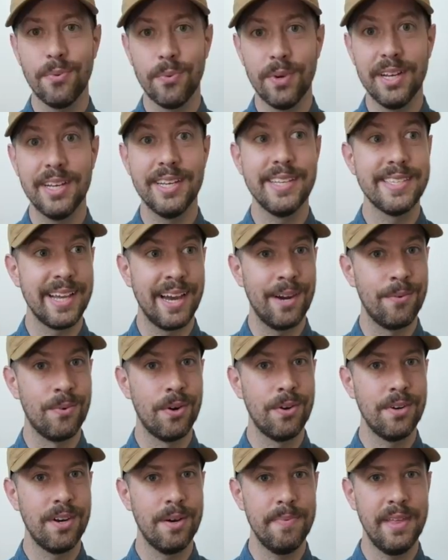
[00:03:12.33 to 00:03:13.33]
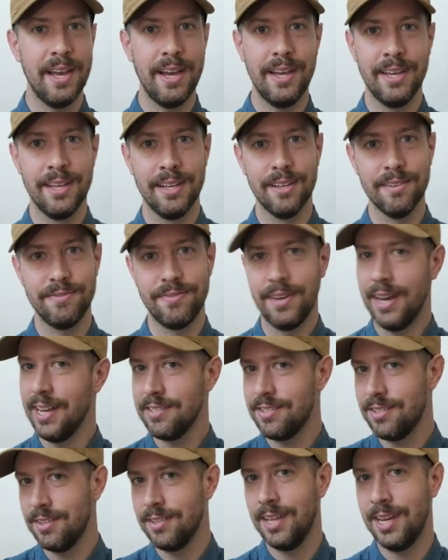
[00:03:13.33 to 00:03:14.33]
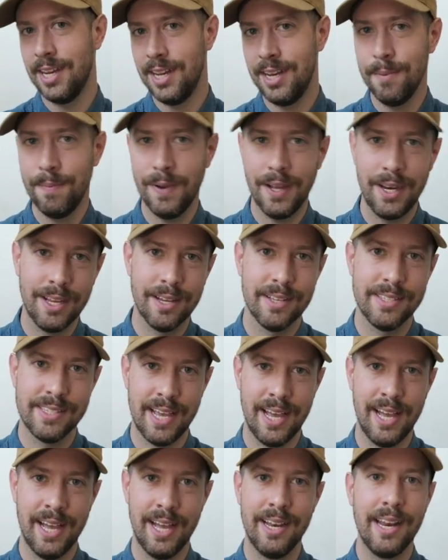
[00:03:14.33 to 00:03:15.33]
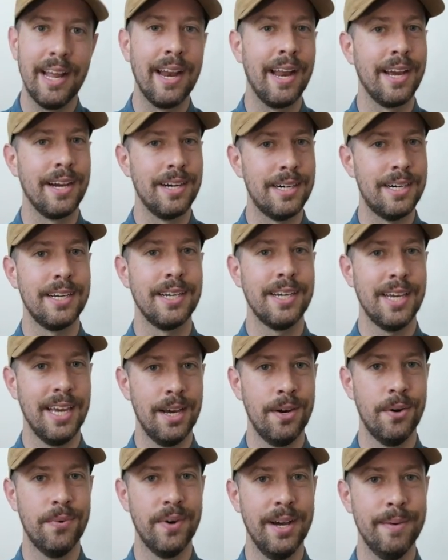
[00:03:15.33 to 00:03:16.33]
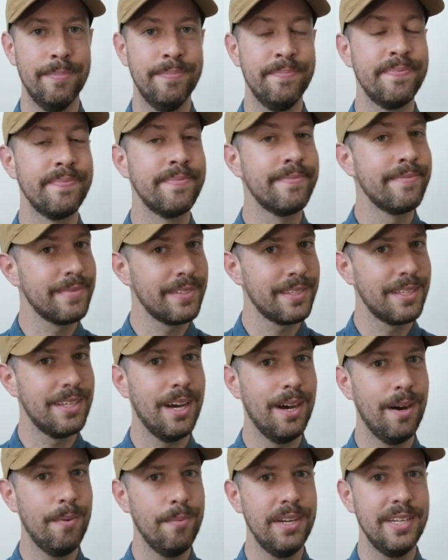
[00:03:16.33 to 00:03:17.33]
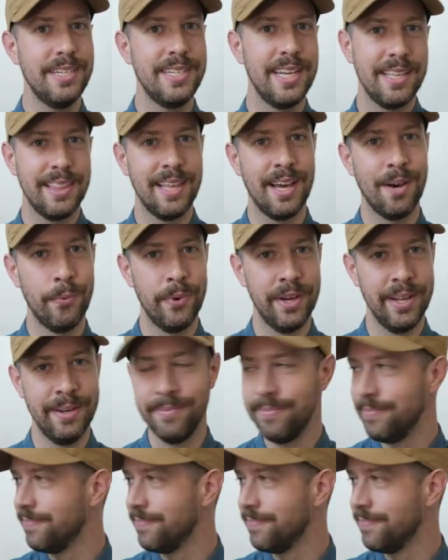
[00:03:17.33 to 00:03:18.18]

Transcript: was I rode up that hill faster than anybody else had and I got a K O M. I'm gonna take that win.